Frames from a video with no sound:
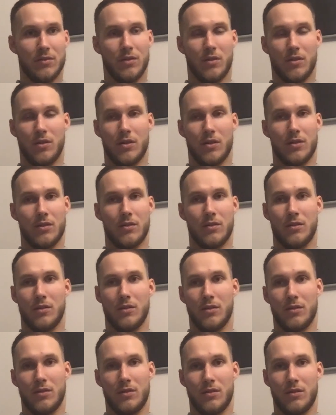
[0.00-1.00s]

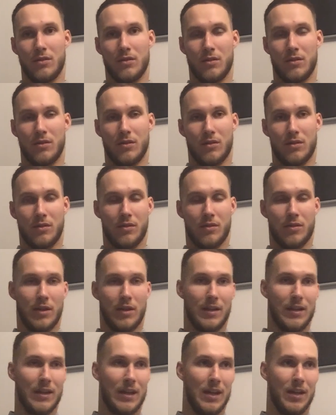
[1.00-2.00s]
or a
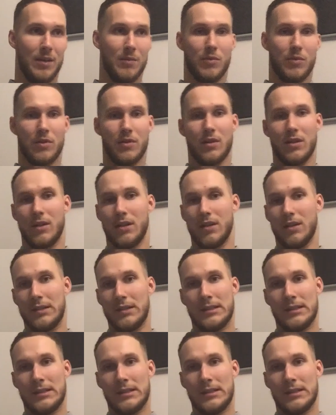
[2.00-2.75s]
game or a